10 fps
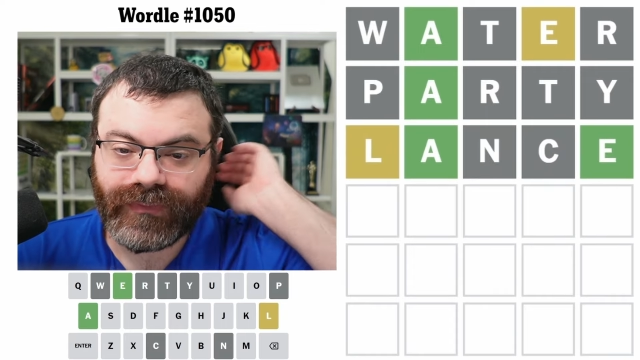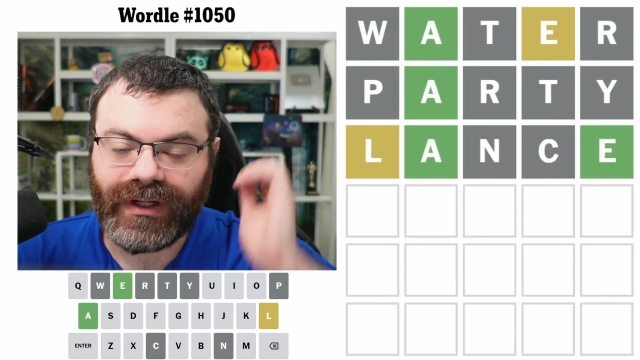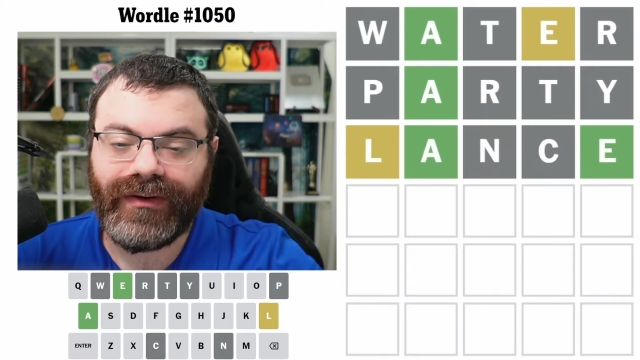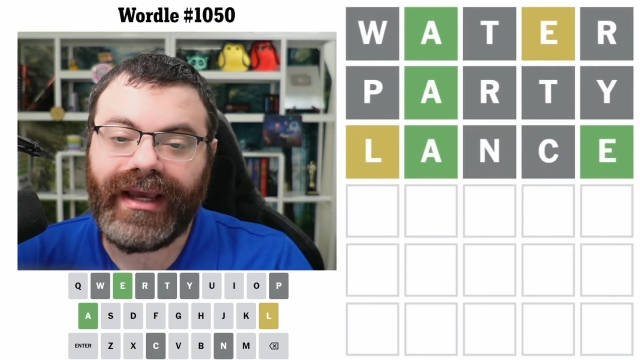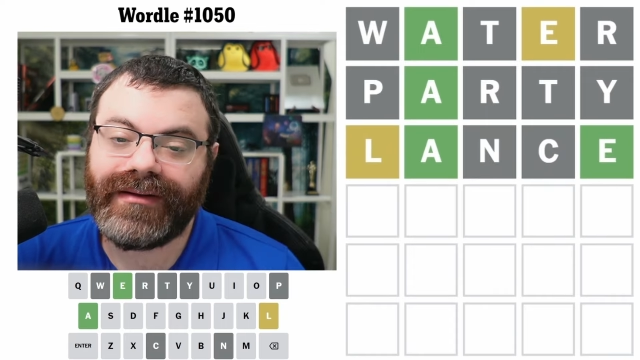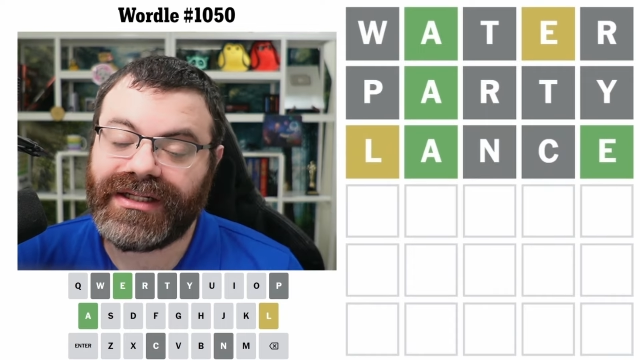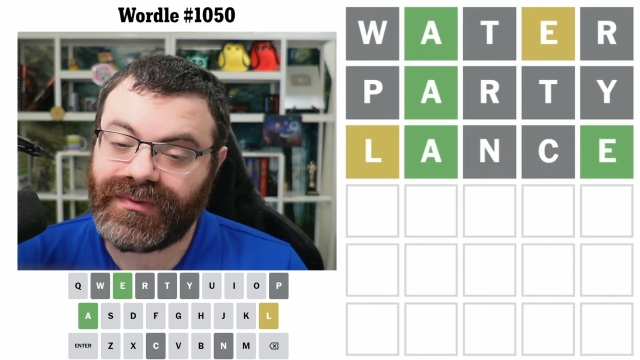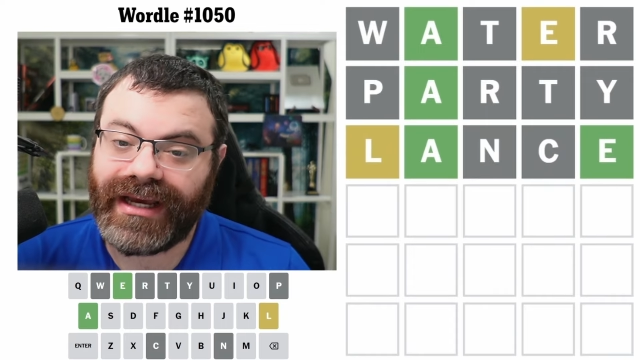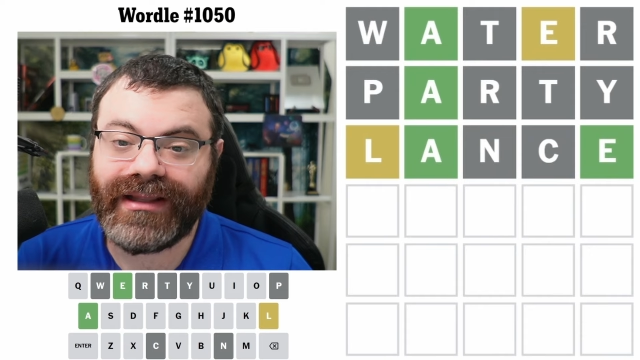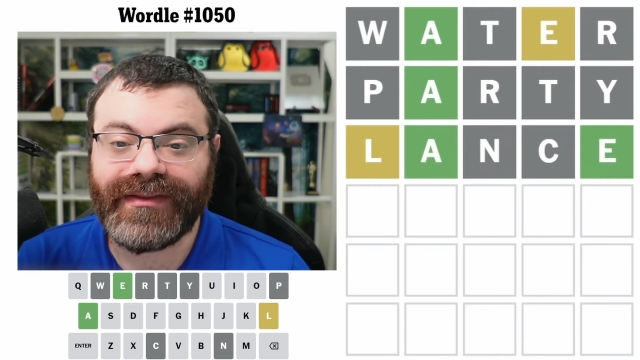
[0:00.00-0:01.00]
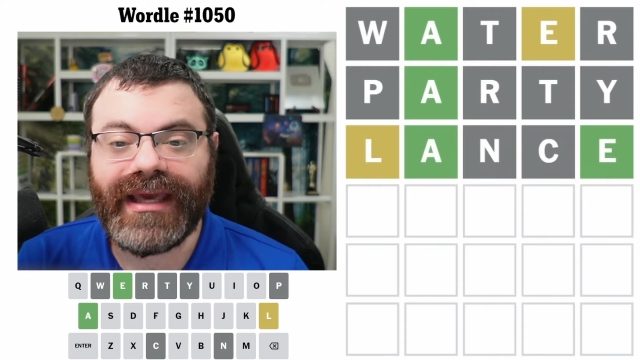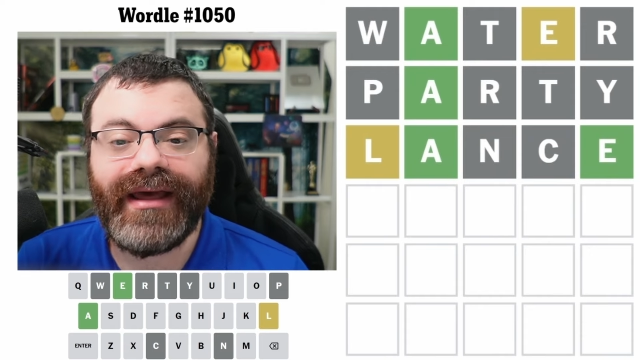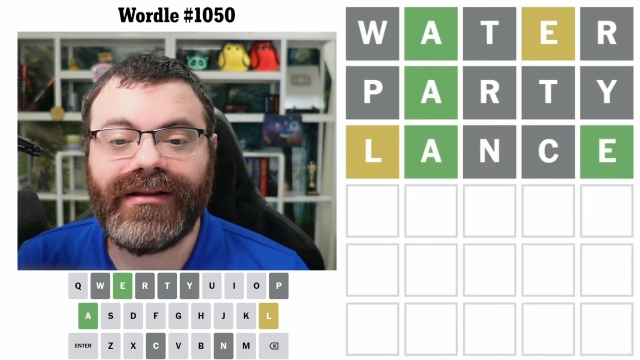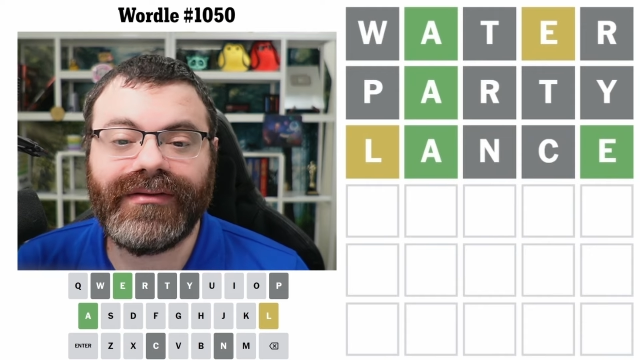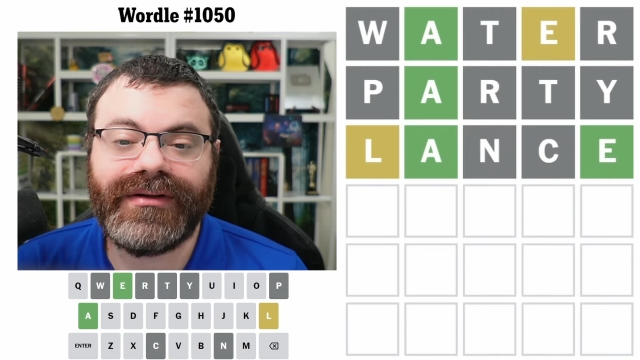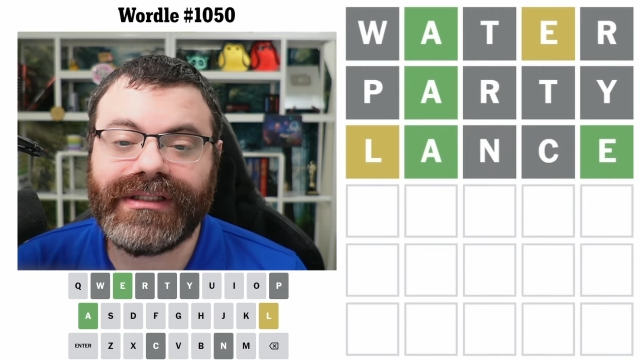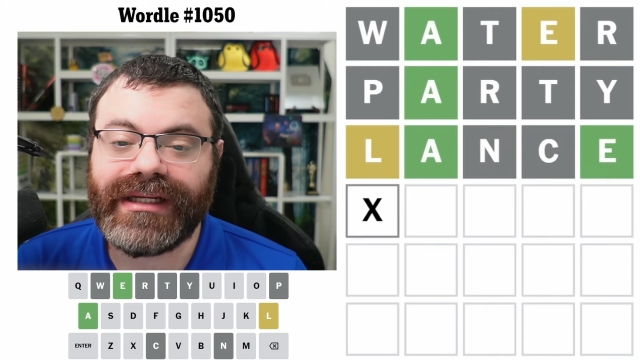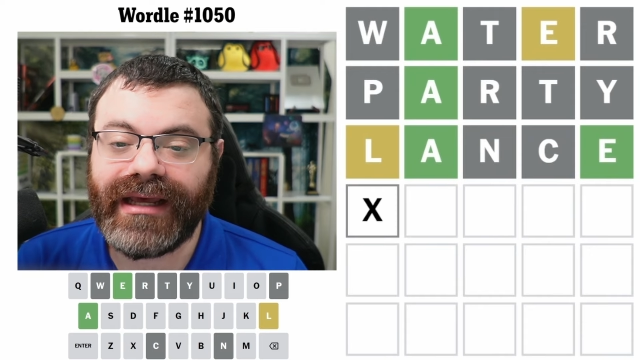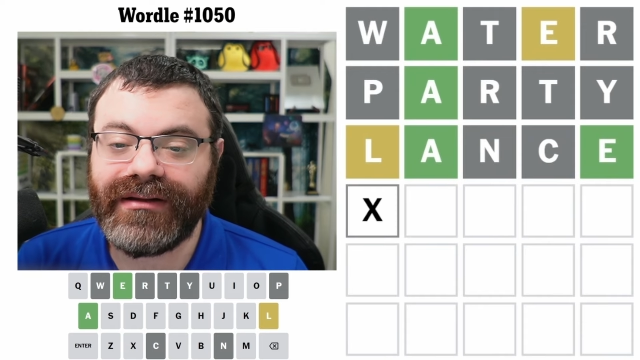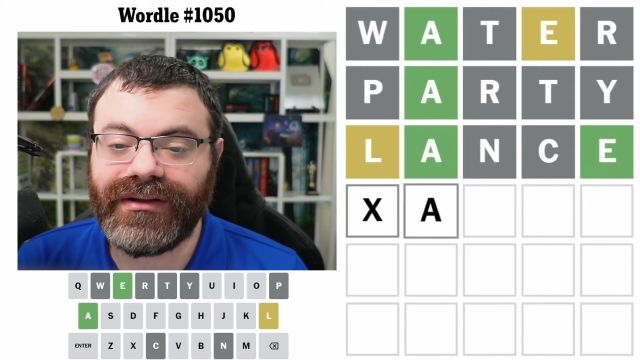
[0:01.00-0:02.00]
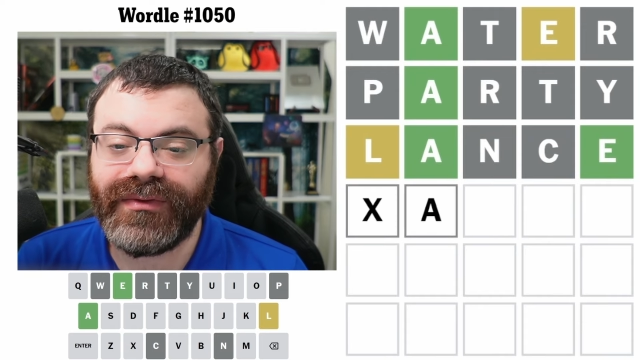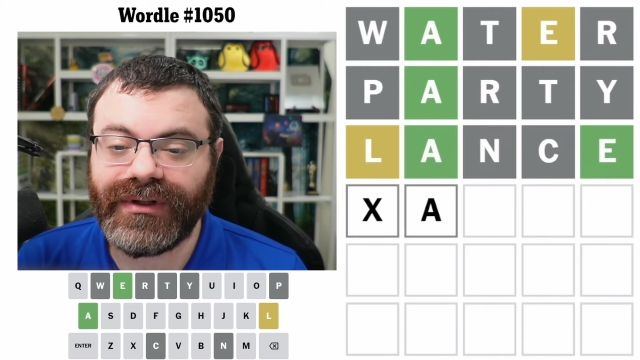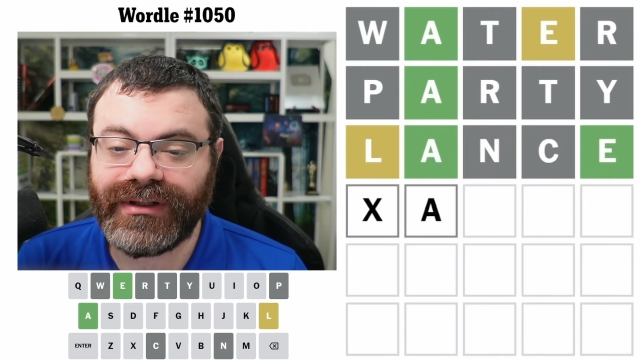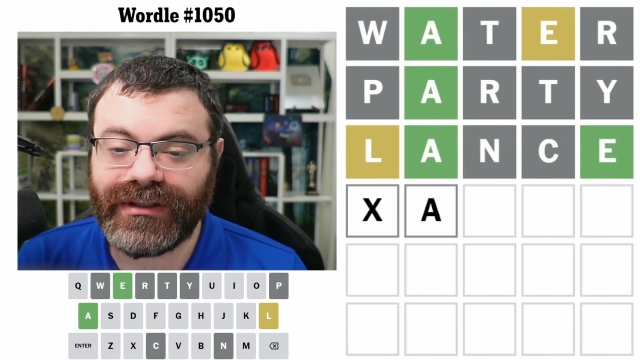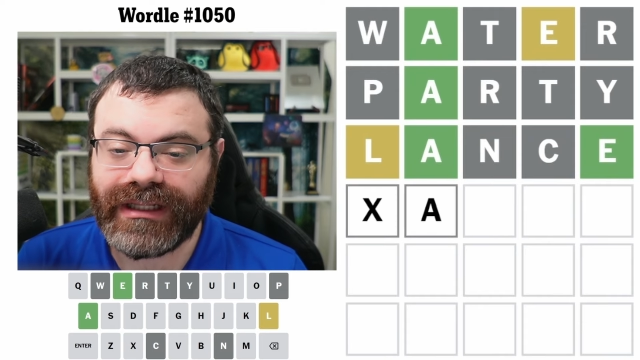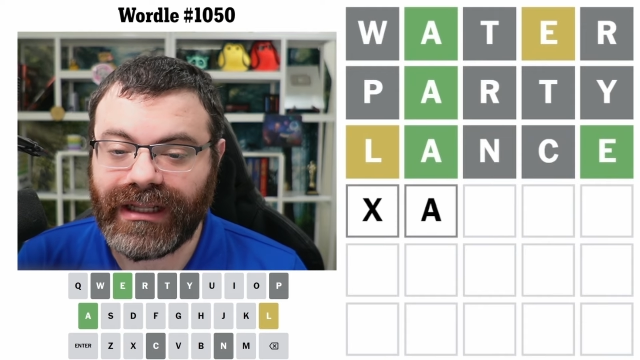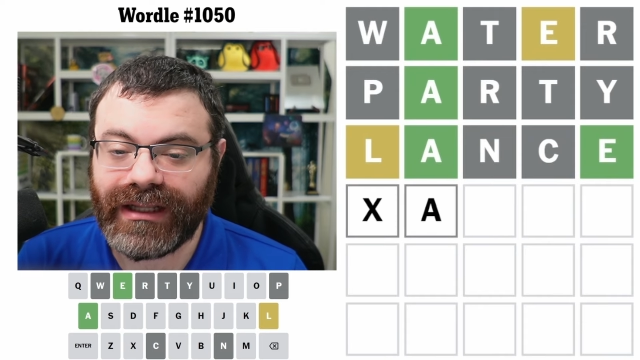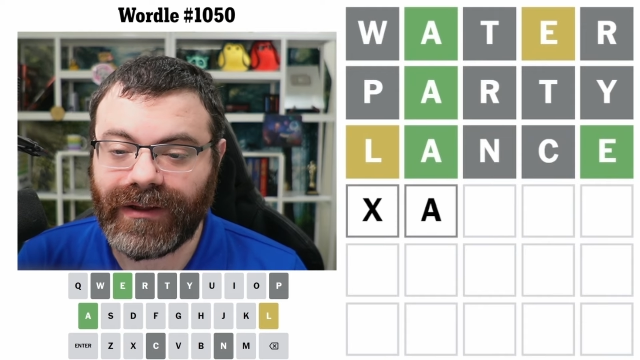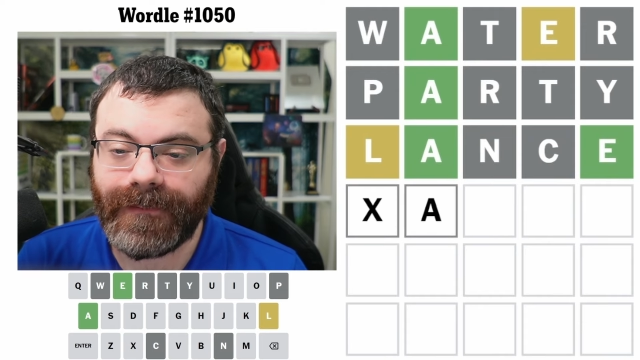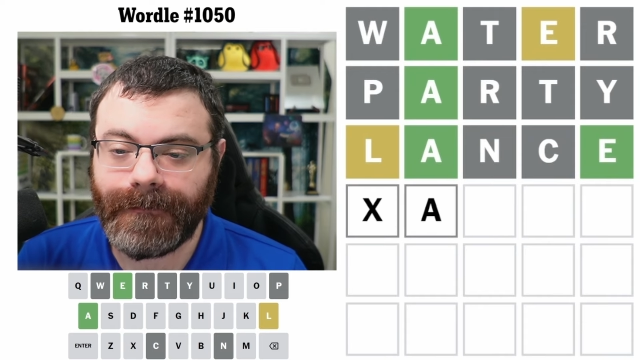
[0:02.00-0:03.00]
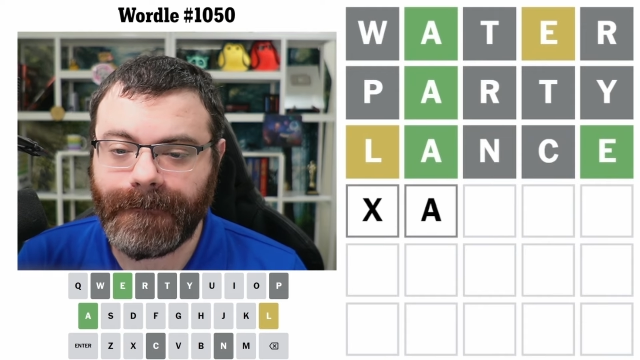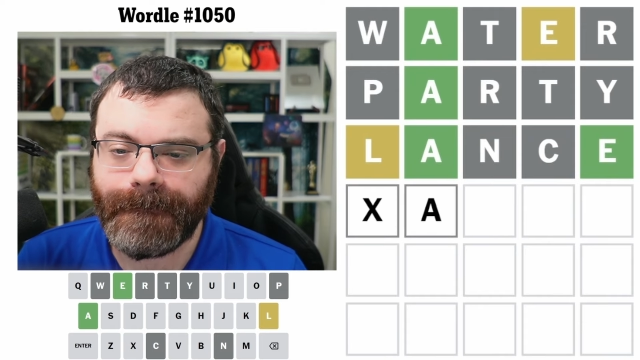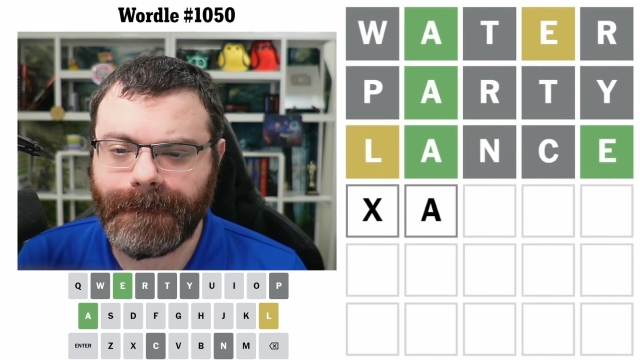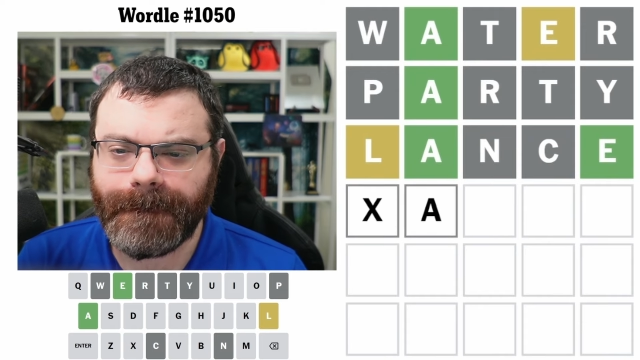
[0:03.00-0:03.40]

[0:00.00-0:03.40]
All right. That's why I like the L. There is an L in the word. Um...